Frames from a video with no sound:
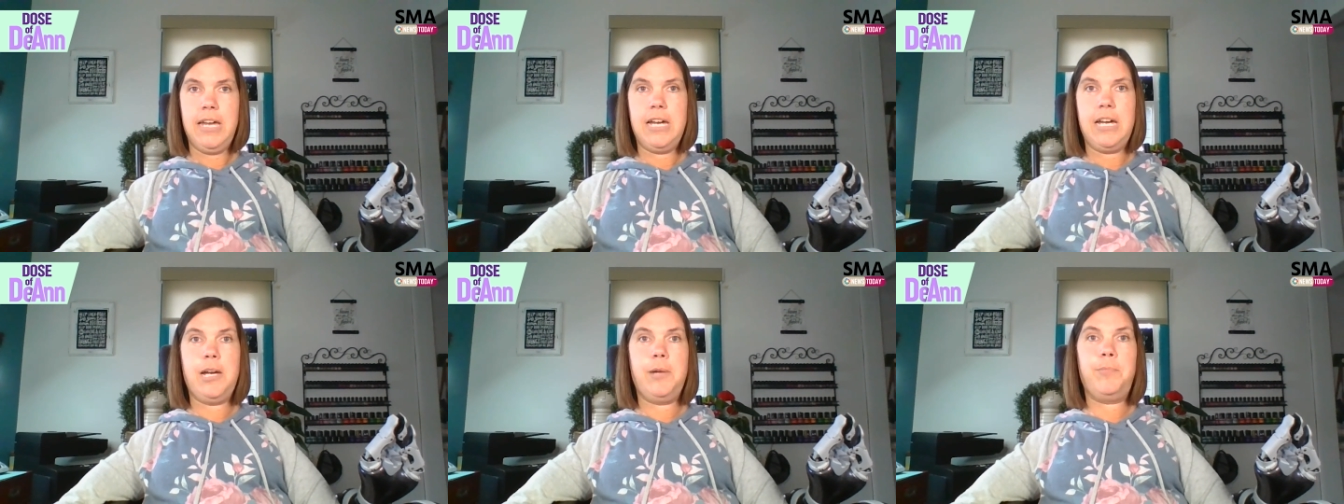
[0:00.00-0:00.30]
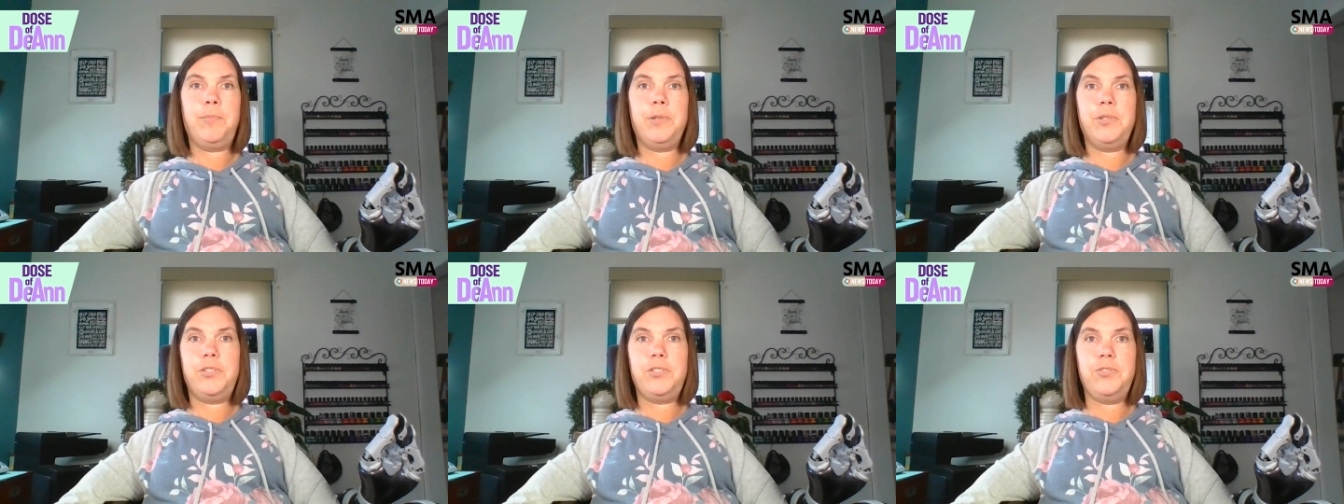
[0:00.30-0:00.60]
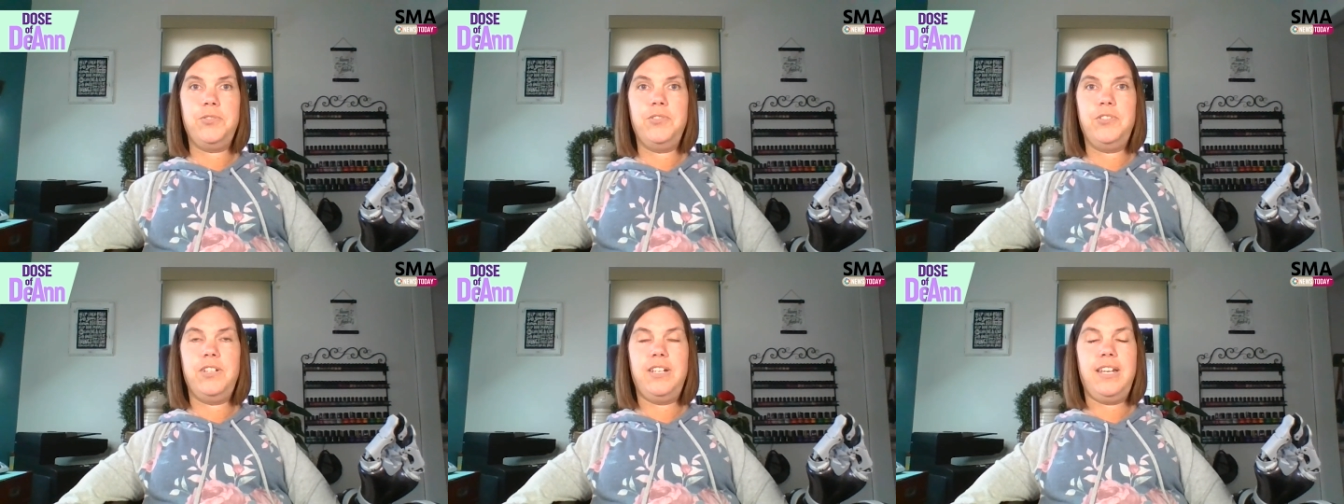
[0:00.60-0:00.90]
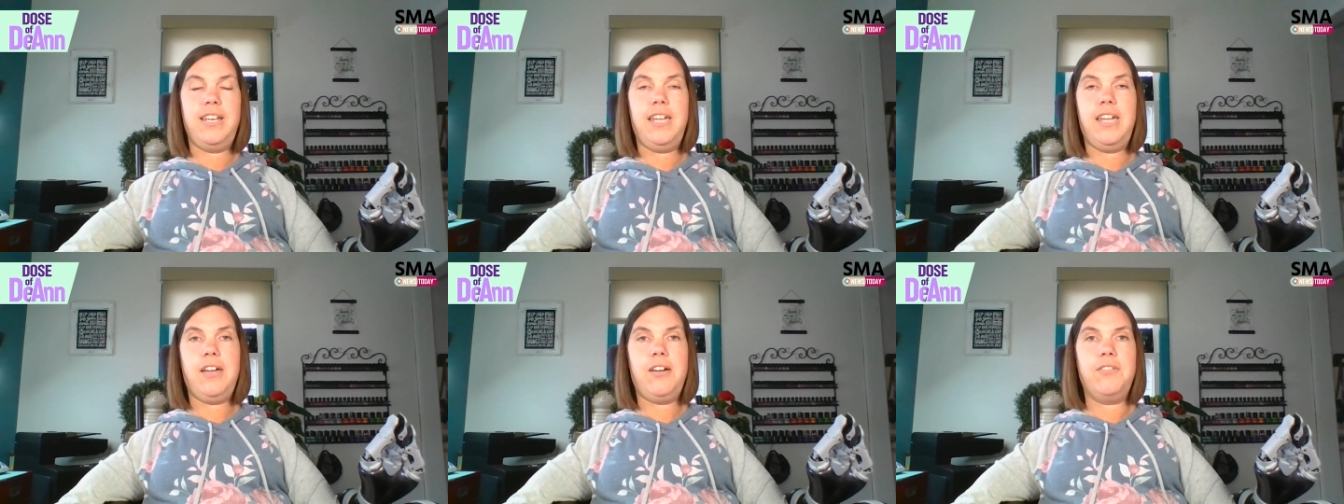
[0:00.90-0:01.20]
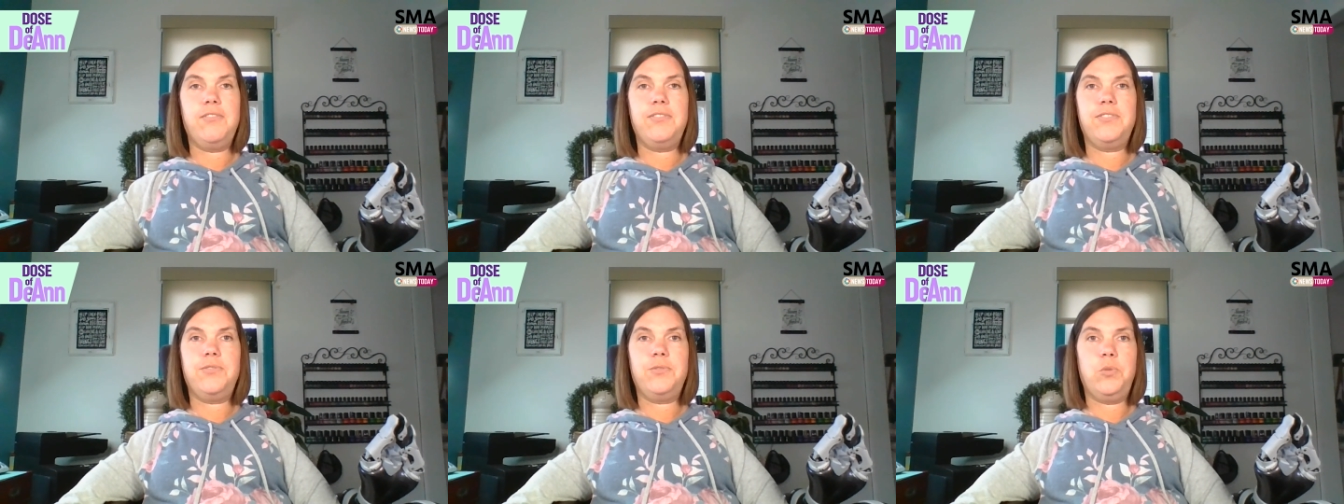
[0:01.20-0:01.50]
opportunity
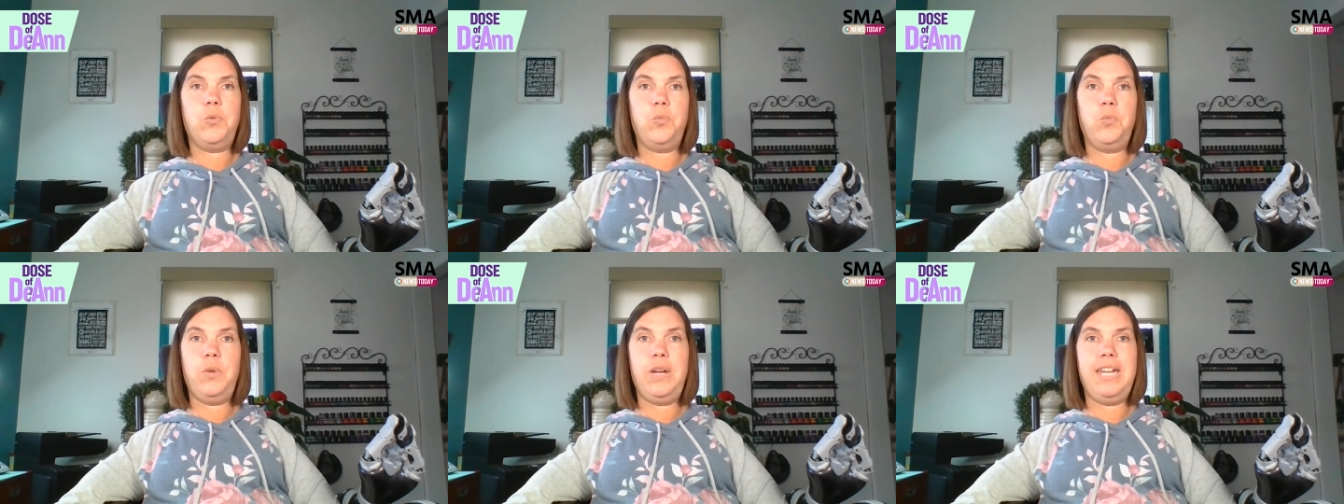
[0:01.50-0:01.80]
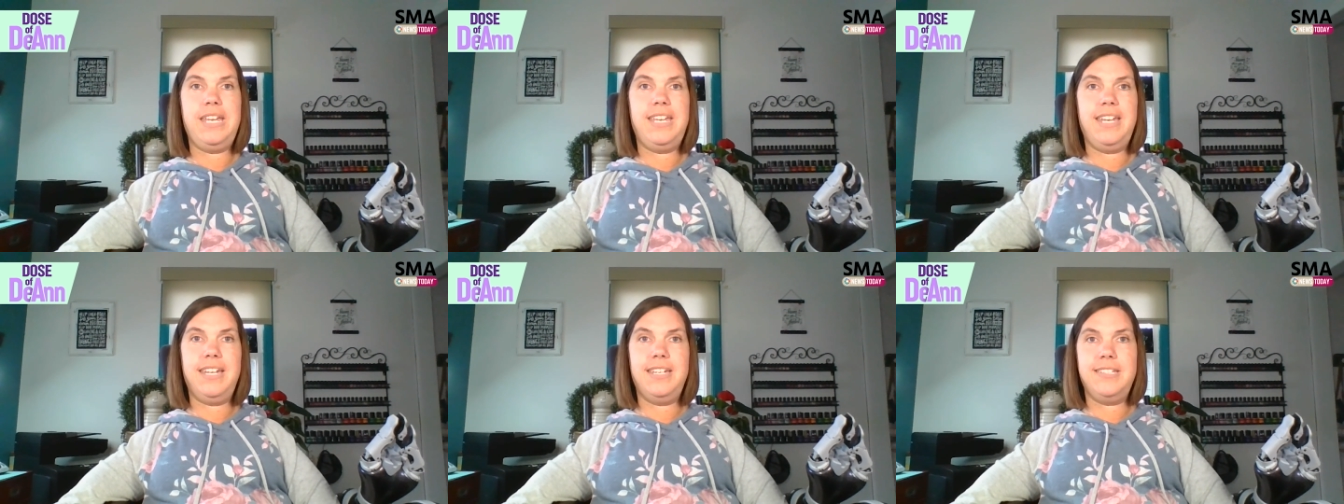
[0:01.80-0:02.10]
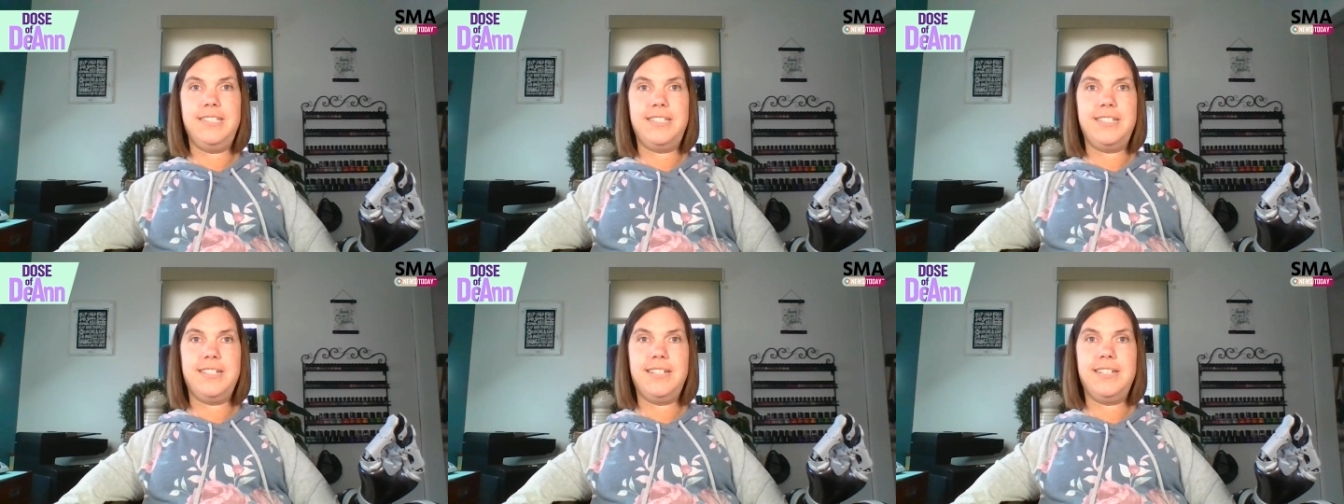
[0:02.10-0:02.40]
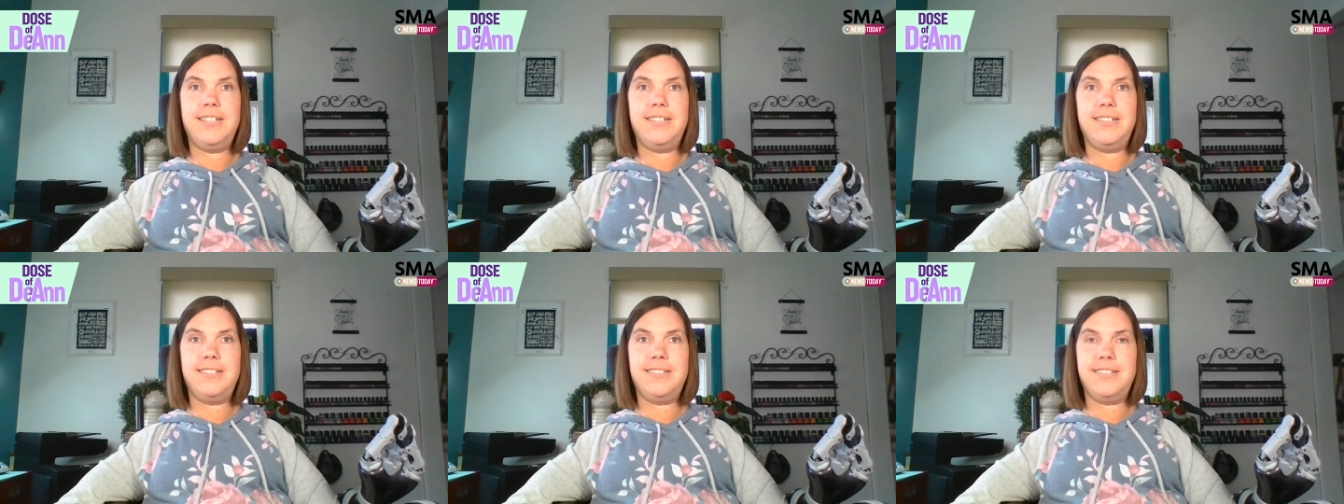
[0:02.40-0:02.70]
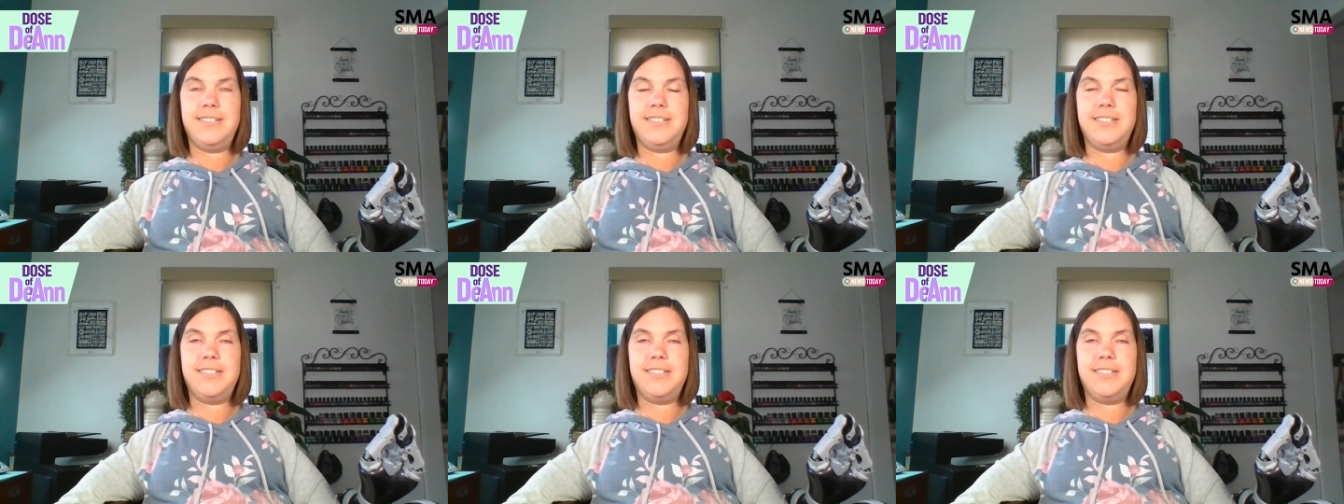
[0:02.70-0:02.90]
of waiting to